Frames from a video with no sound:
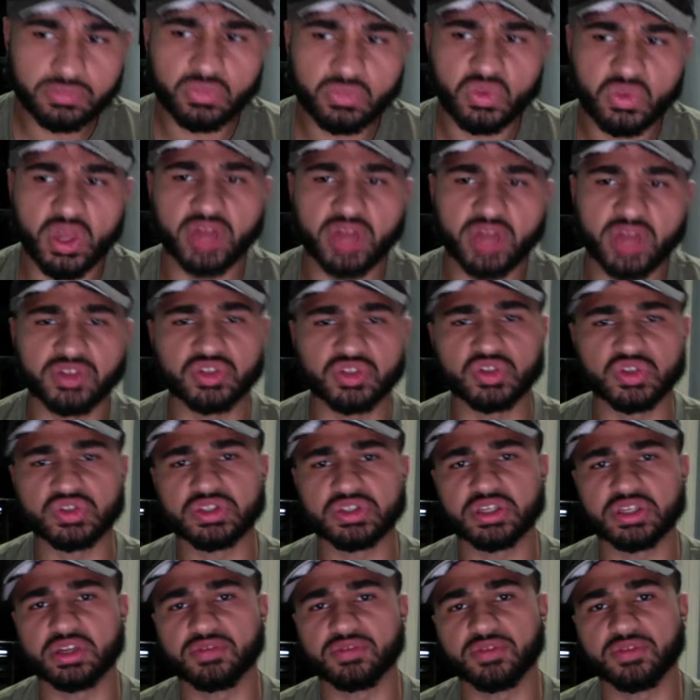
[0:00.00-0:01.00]
as you can
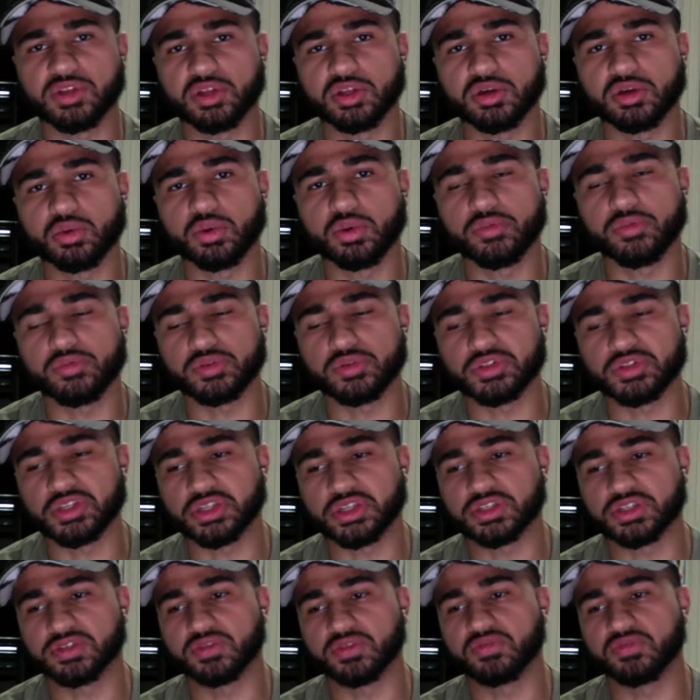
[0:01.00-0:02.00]
see in the video, I went for
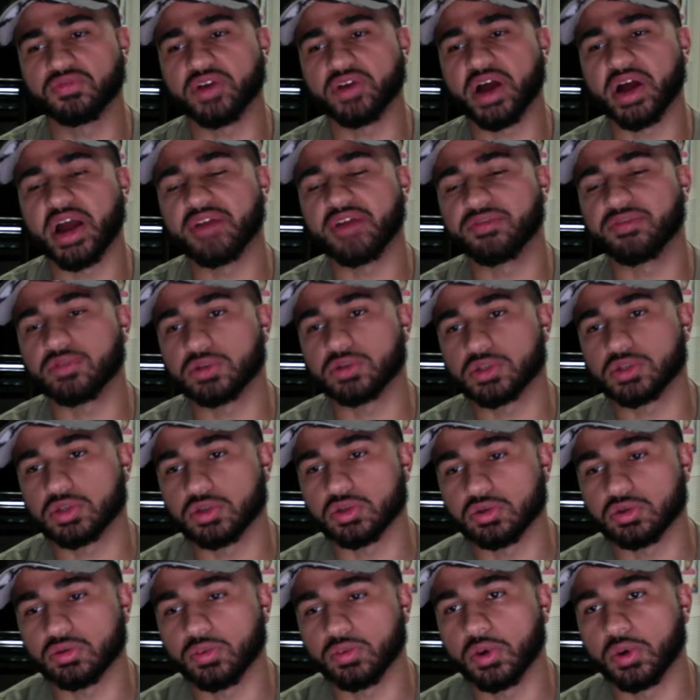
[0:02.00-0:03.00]
605 for
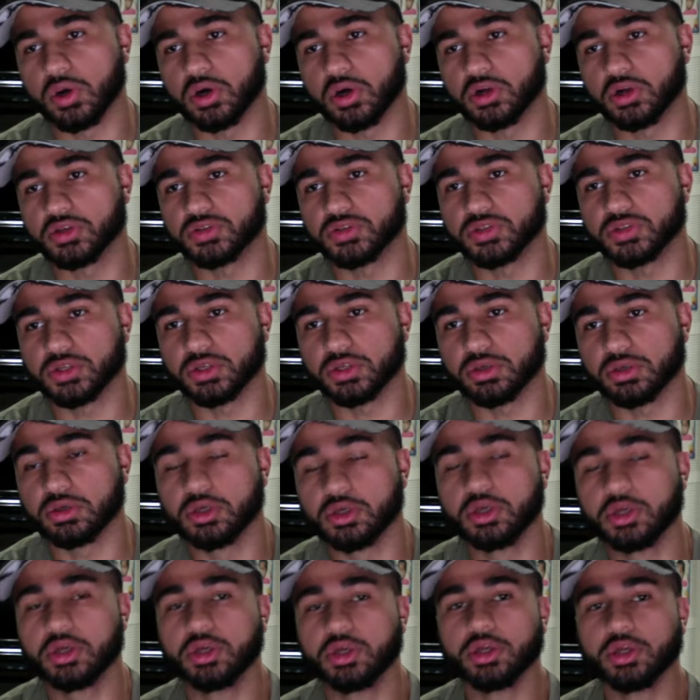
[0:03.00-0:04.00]
2, paused.
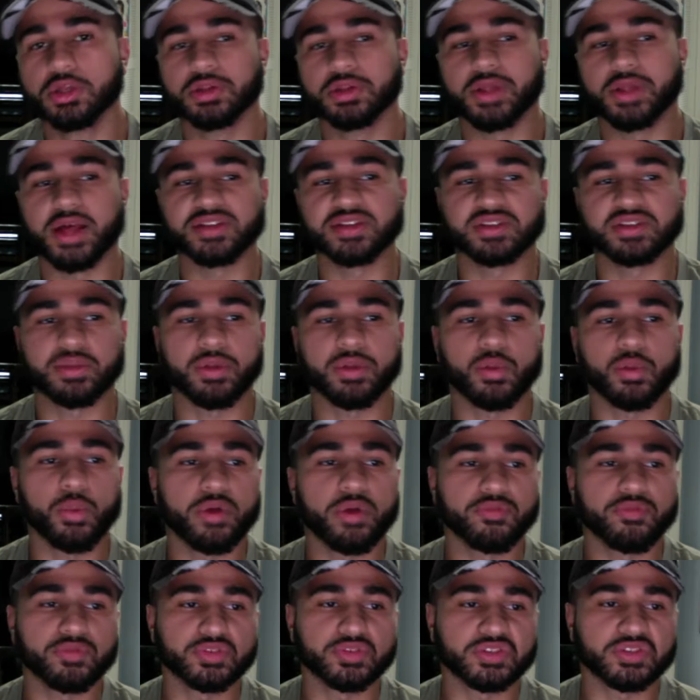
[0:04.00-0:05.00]
Last time I
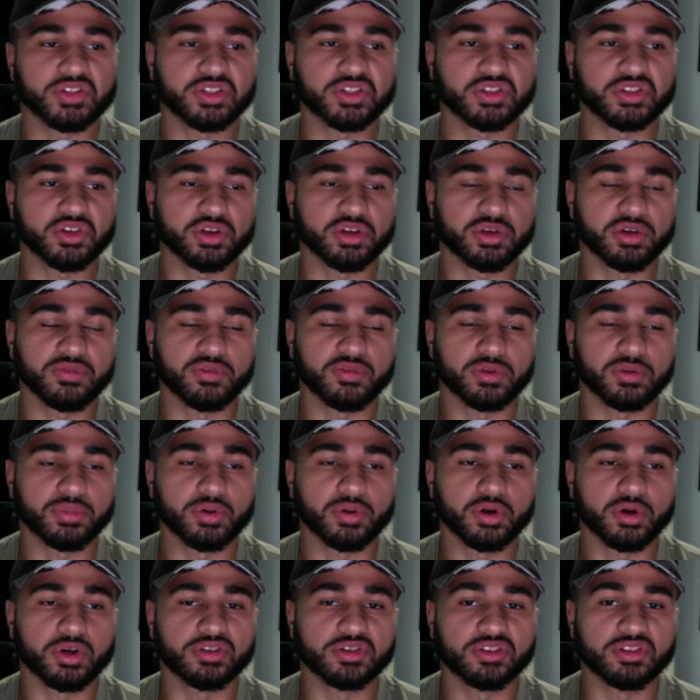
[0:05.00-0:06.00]
went for 600 for a
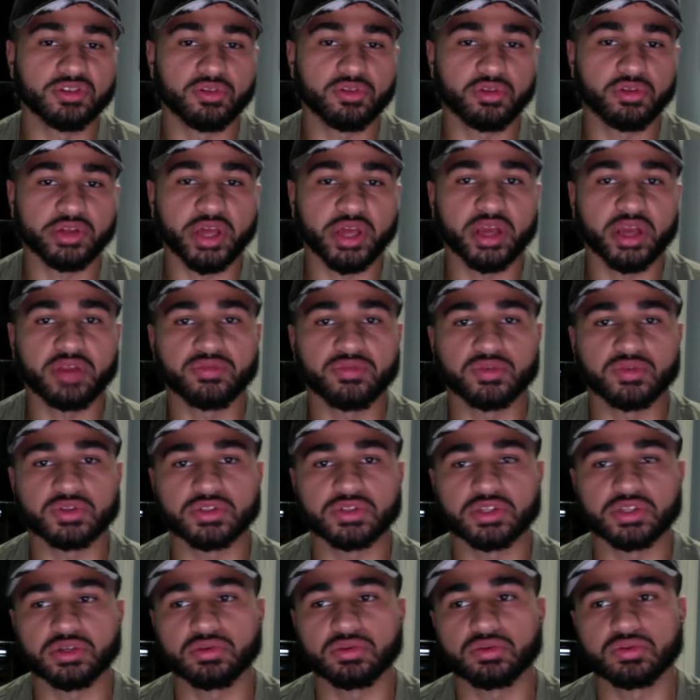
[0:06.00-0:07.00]
pause, I only got it for a
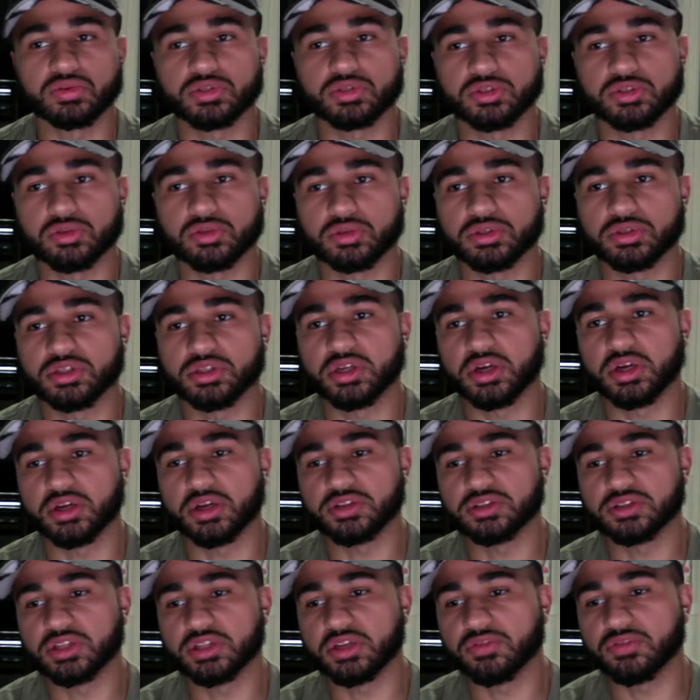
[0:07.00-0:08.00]
single, so I
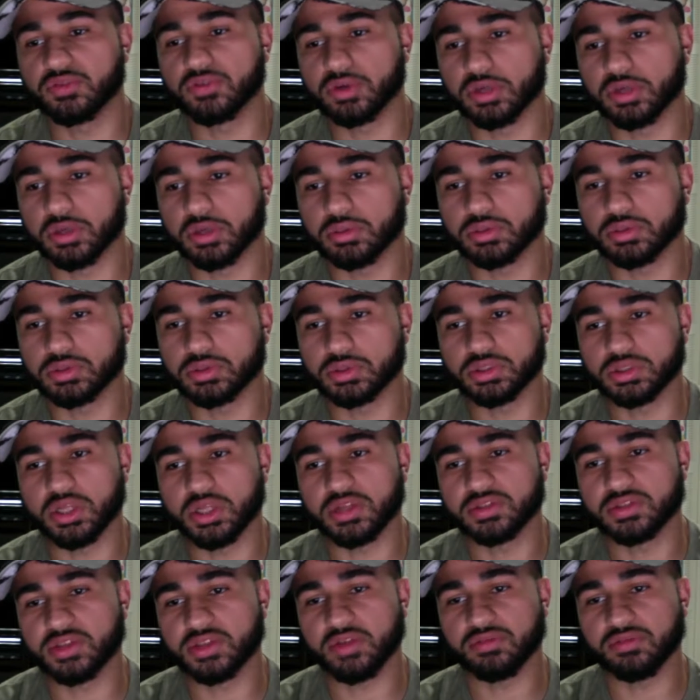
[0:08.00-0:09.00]
did it for a double, so
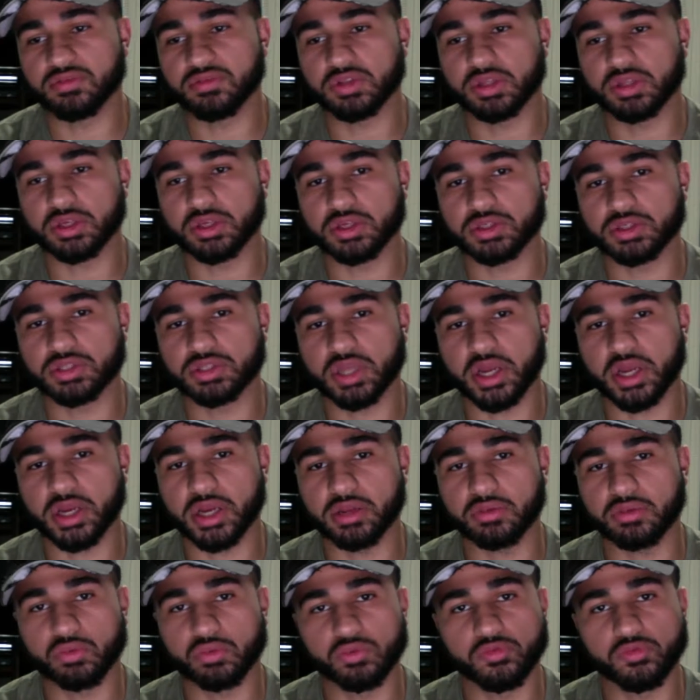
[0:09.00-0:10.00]
that's definitely a sign
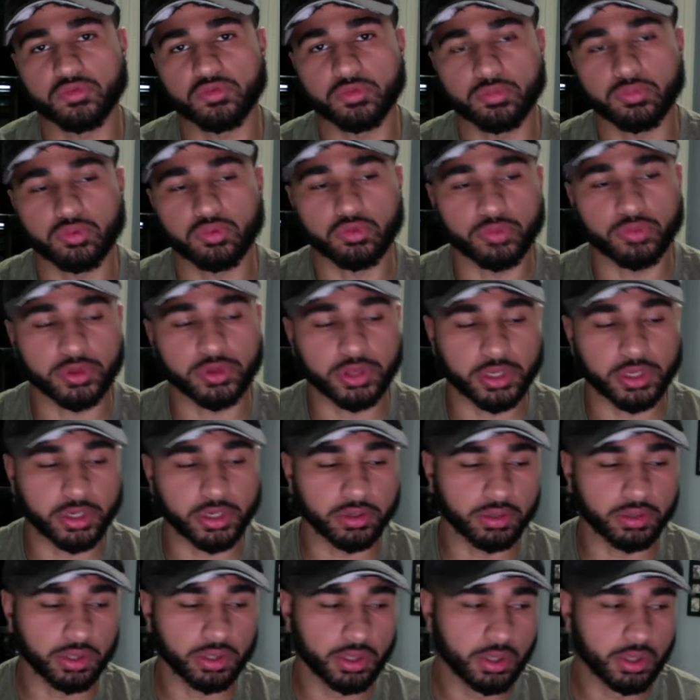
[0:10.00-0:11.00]
and room for improvement
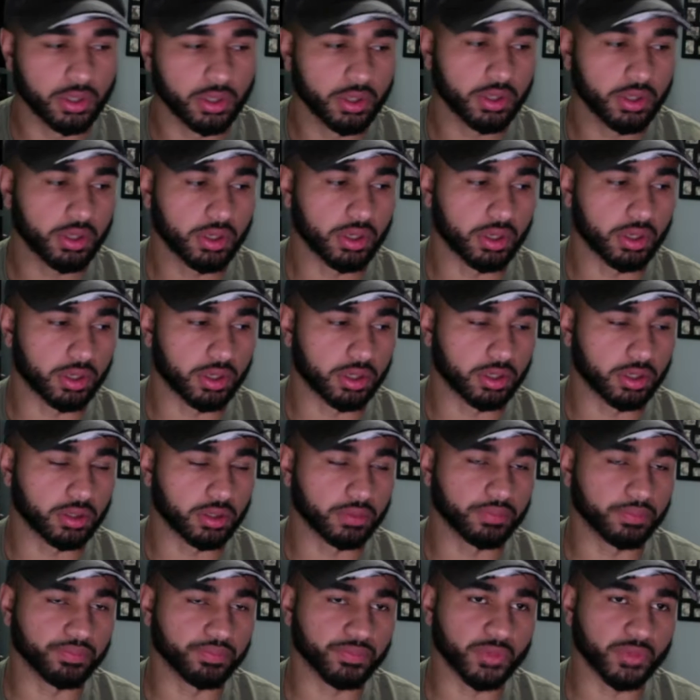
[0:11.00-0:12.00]
there.
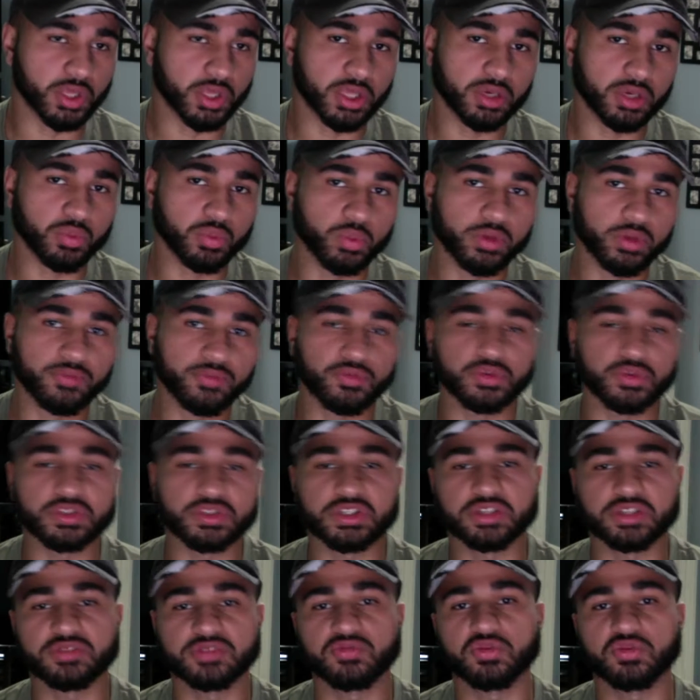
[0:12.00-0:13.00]
And went for
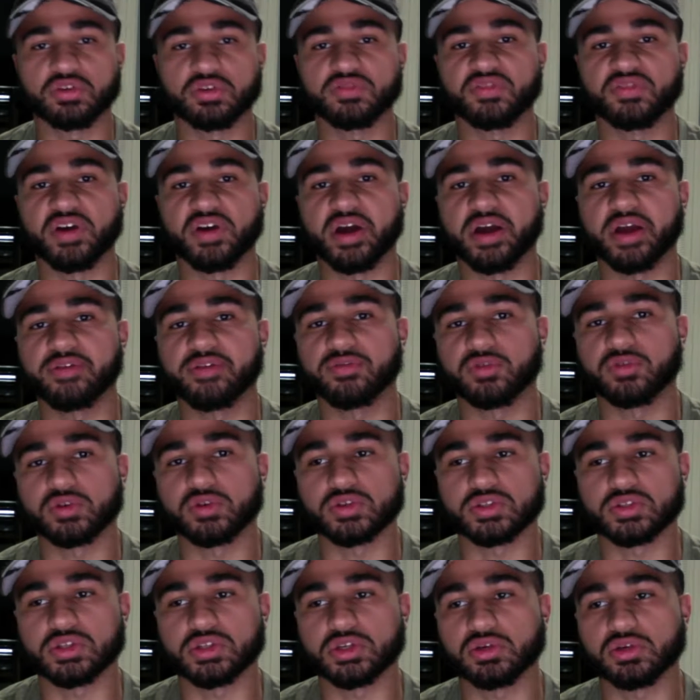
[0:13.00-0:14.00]
645 for a
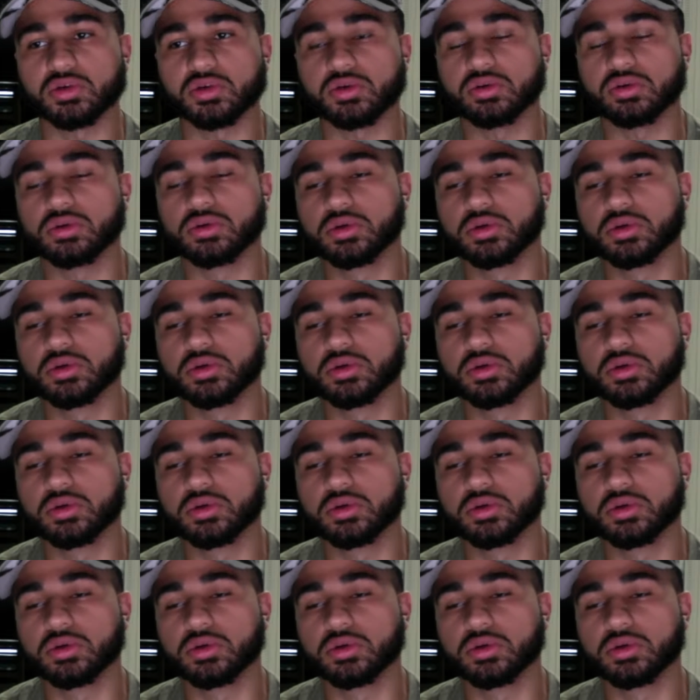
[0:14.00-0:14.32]
single.